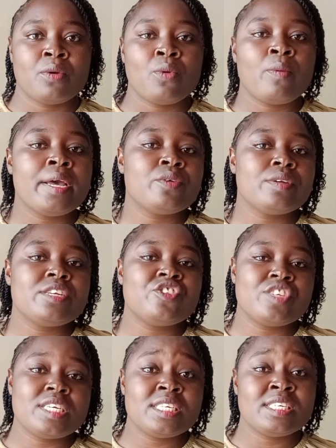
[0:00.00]
Why couldn't
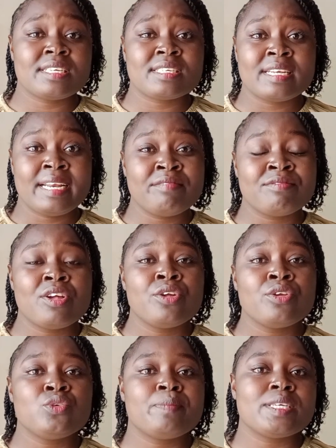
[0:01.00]
she just leave
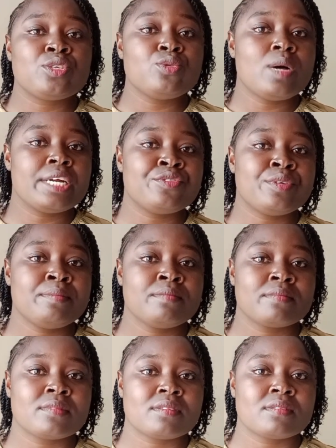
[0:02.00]
to pursue her
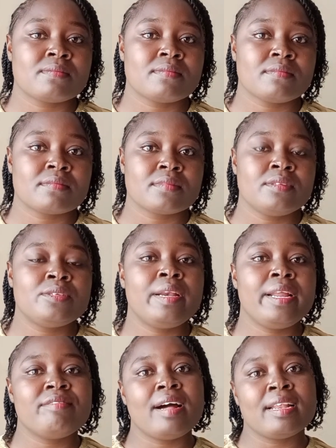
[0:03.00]
dreams, to
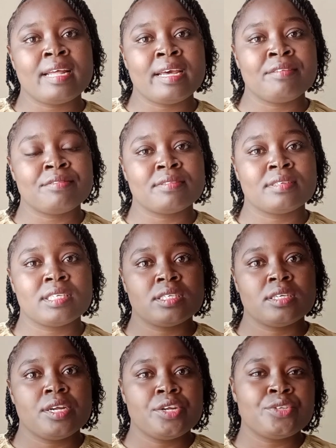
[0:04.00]
live her life,
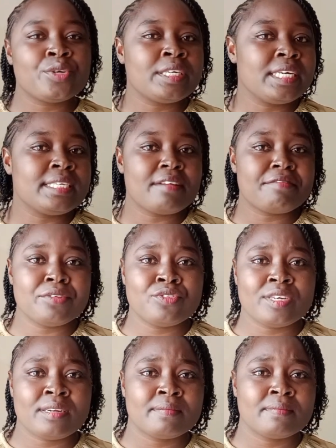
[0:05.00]
to create her
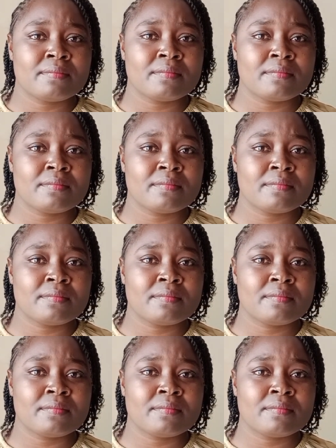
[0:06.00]
future?